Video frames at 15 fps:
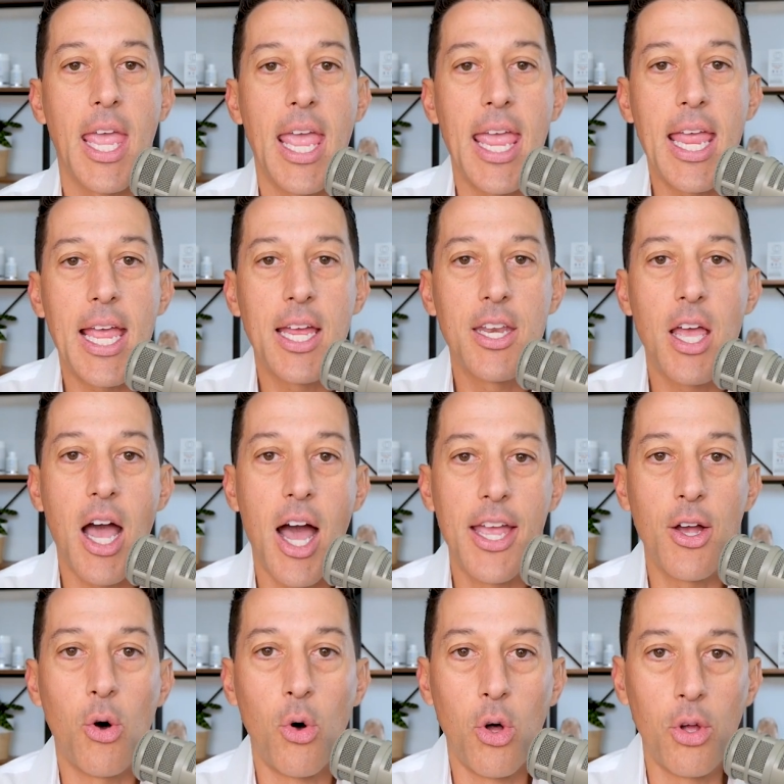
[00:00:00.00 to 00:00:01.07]
And I
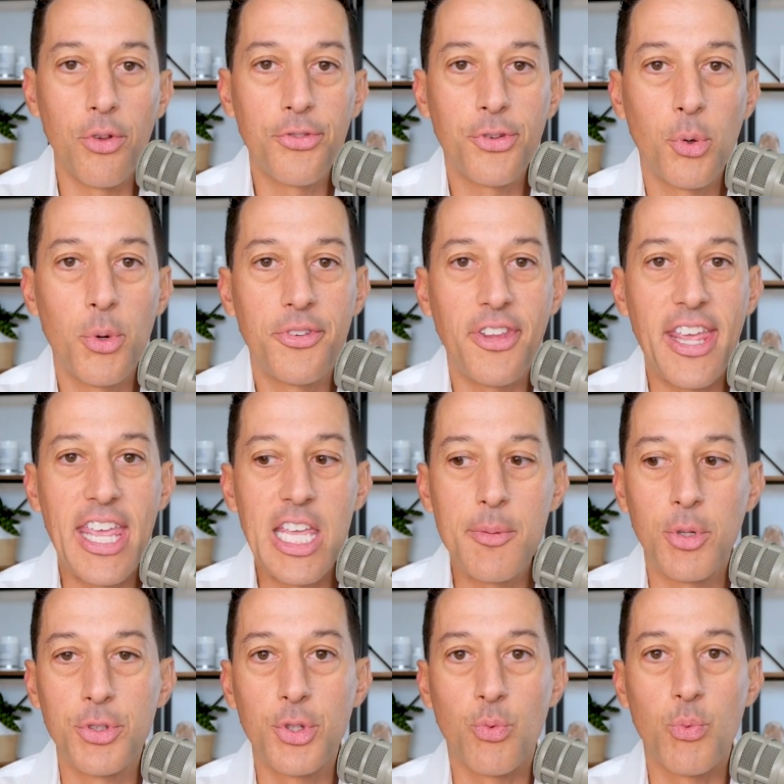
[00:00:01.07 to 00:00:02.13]
also was
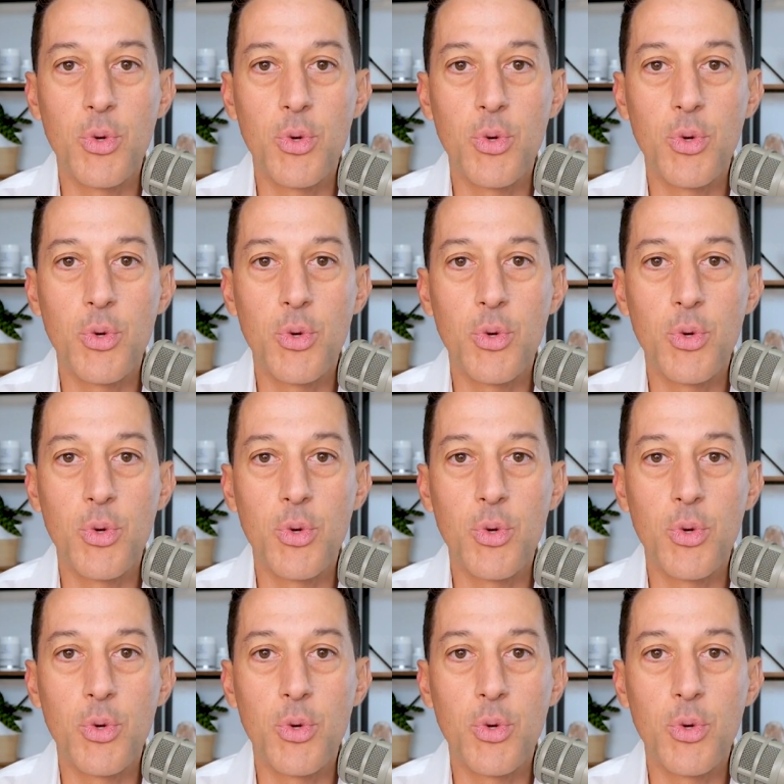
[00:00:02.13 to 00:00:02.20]
able to